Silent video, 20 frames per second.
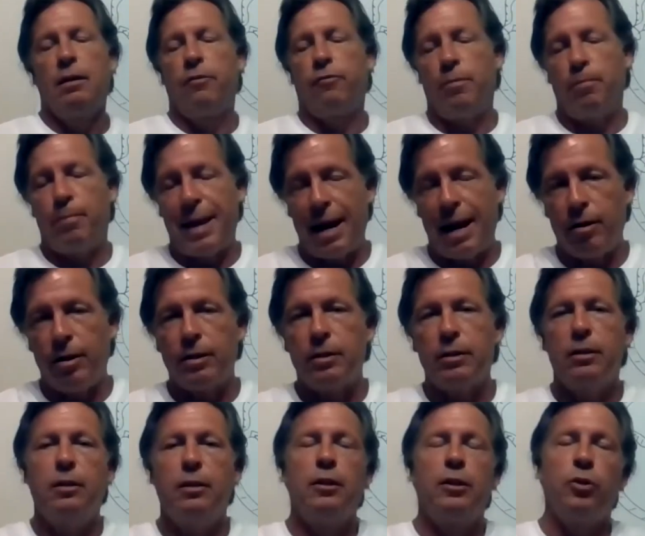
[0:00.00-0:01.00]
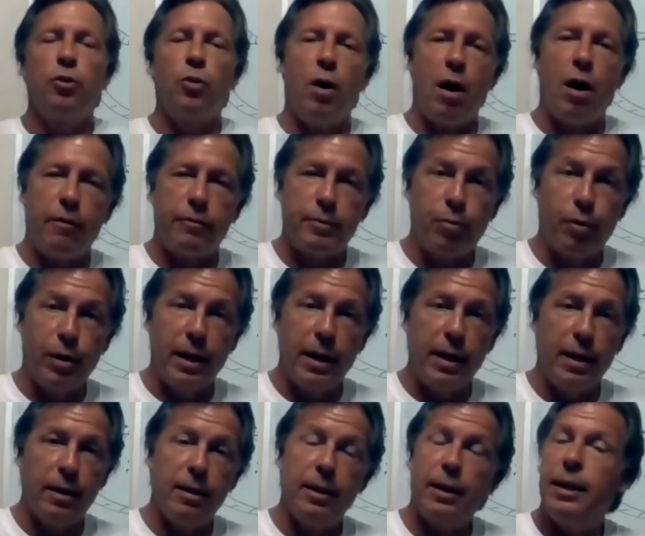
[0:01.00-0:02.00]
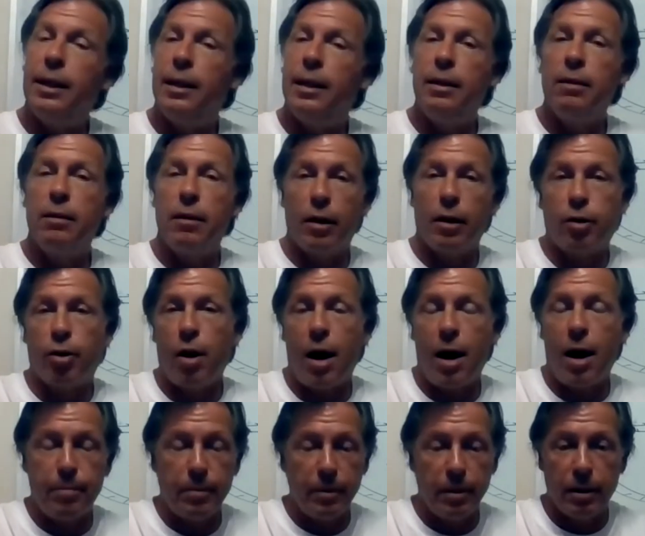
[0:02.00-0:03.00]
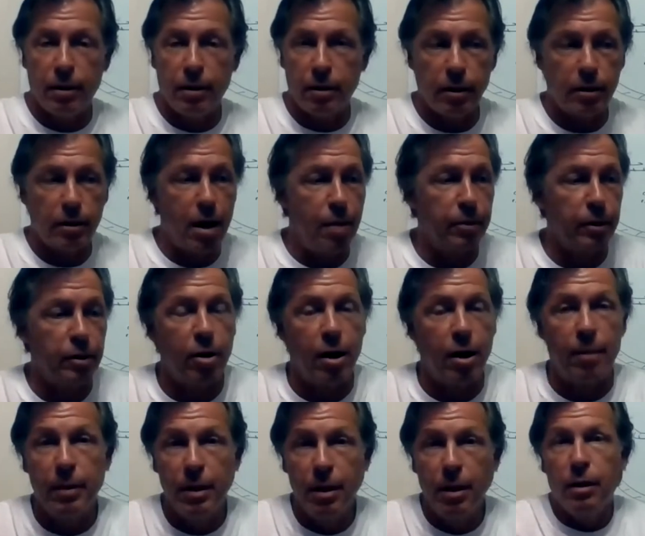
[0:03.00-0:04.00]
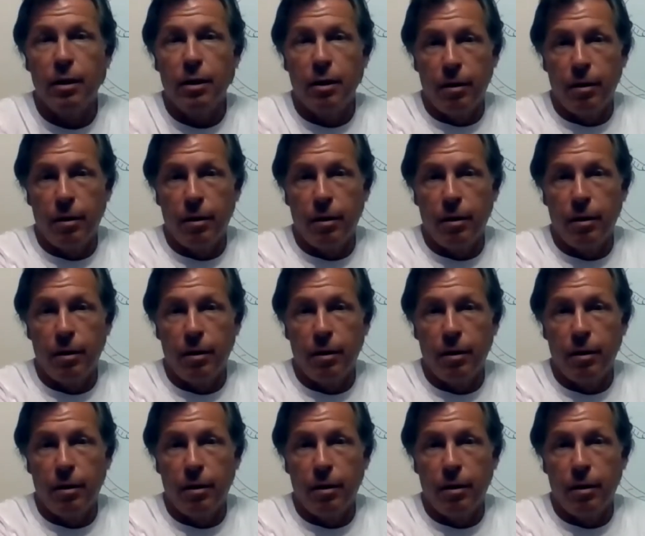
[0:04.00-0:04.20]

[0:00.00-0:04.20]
from parent to offspring in a crop, a common crop,